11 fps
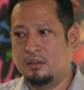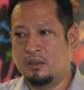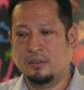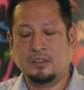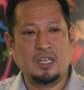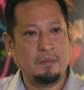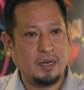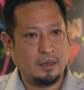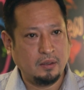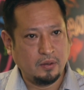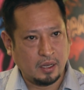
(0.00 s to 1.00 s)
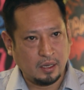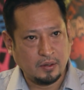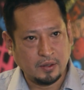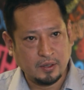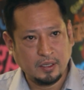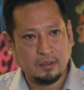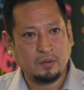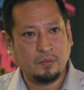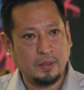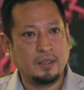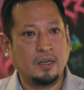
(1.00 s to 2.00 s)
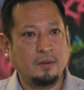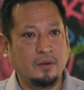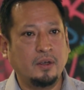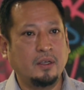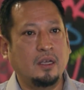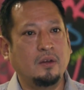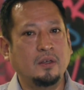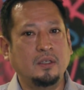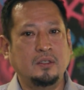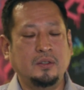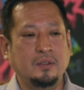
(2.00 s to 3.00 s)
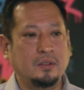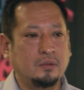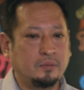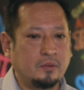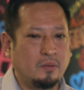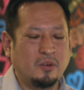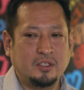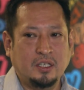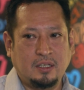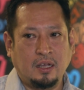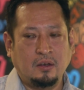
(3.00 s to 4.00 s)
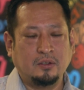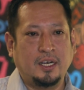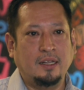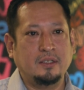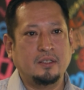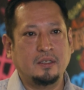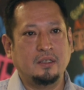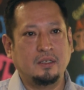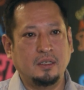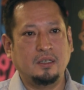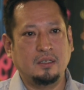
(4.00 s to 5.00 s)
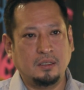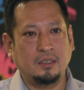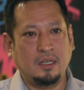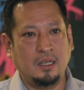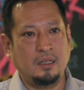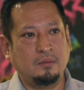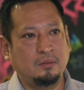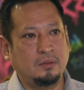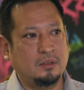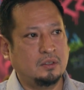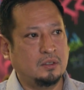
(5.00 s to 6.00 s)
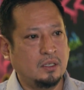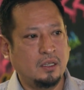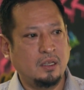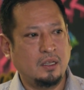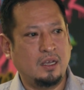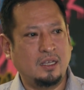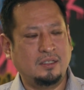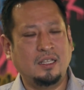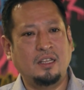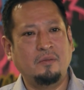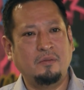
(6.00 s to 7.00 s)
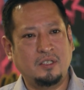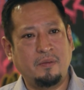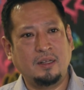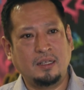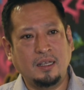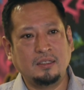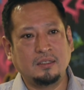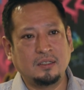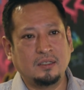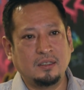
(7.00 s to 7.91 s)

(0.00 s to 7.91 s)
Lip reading: On summer I'm going, on winter I'm going to, mostly I go to Resh, and I stay there several days.